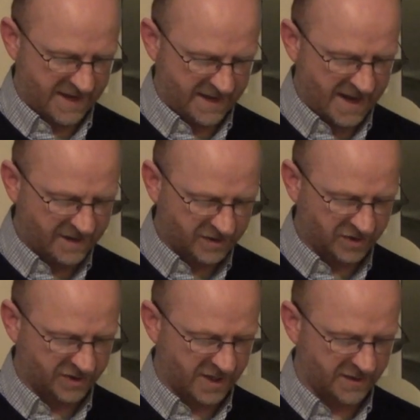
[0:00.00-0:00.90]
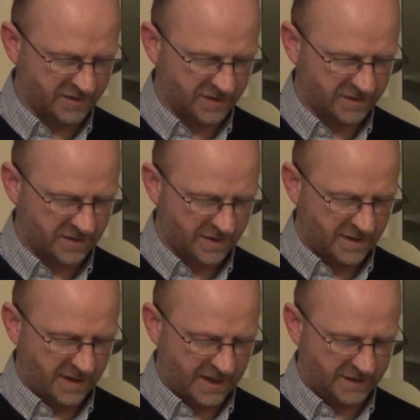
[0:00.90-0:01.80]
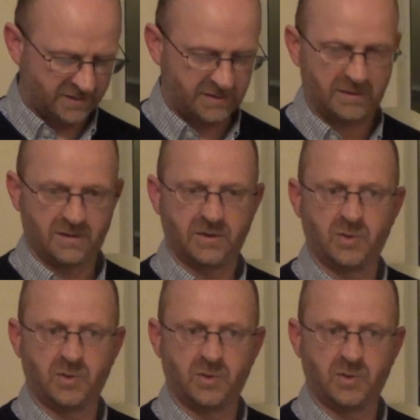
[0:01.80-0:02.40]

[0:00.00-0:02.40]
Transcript: exercises, and you know,